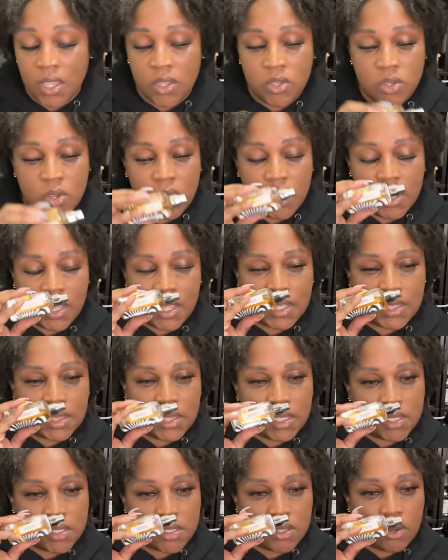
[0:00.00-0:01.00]
You're going to get
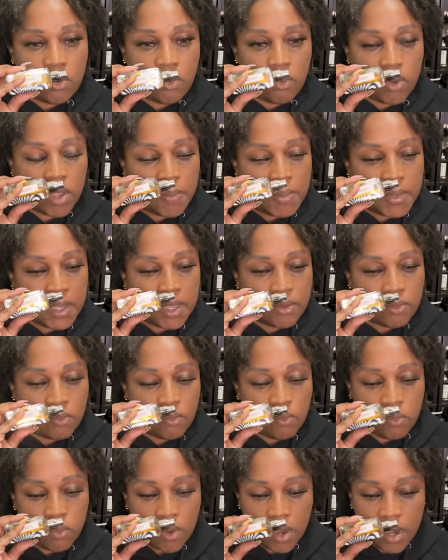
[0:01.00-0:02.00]
this
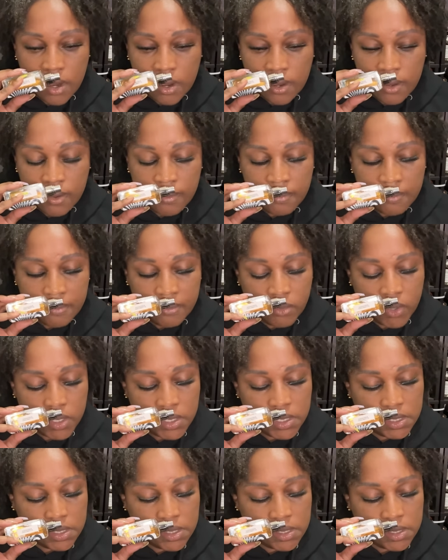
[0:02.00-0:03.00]
Caribbean rum,
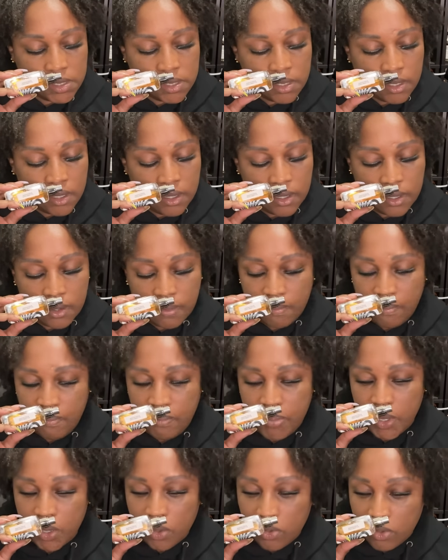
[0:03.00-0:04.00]
which is
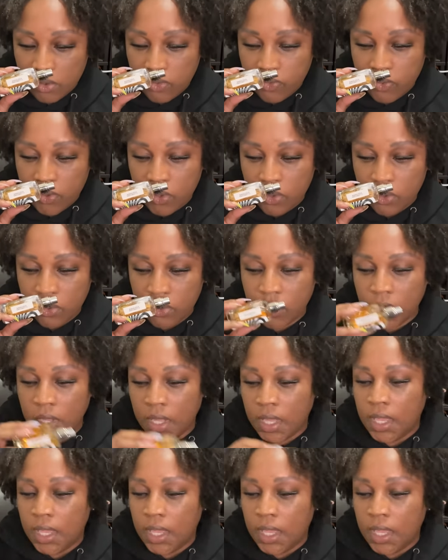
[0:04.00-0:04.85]
beautiful.